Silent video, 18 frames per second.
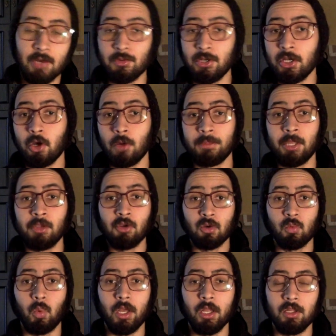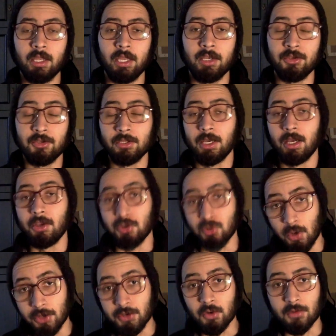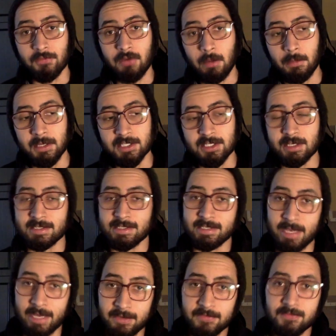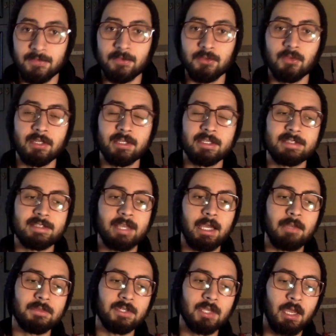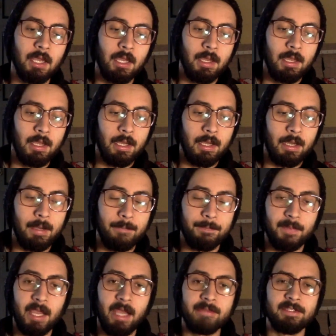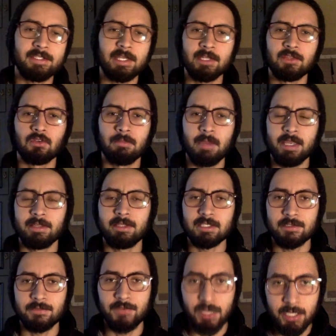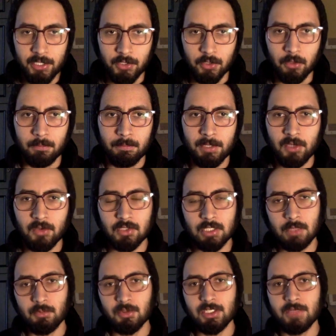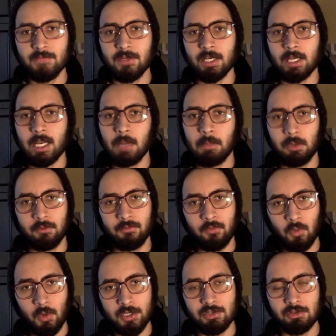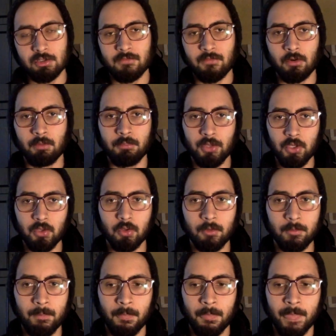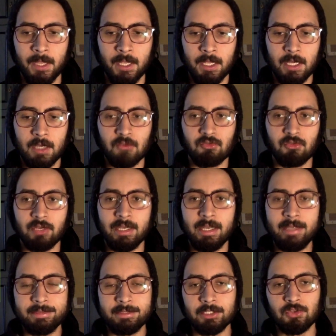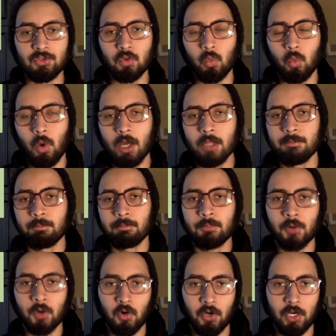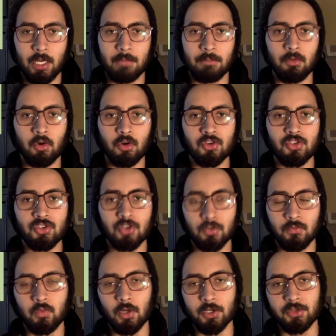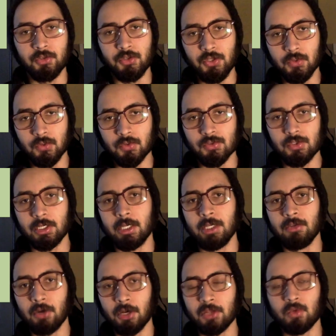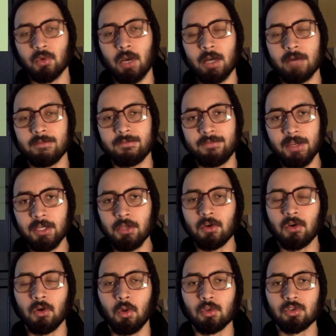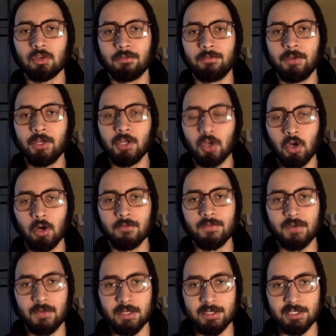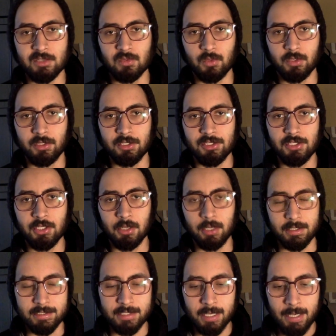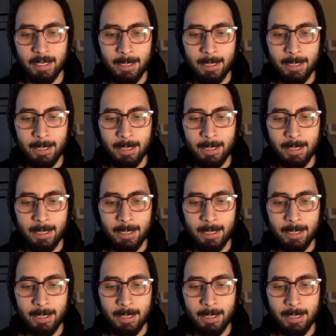really hope that you're well and you and your families are safe during these times. I decided to make this video because I'm receiving a couple of questions from you related to what program or software to use in order to have video calls or video conferences with the students.